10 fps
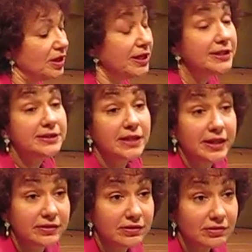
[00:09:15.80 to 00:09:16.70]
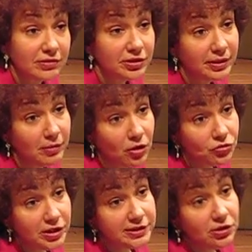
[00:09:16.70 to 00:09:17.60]
he said that the
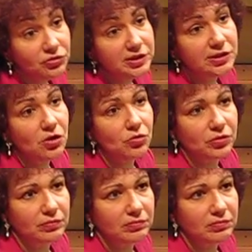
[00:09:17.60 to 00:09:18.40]
melody is not his own.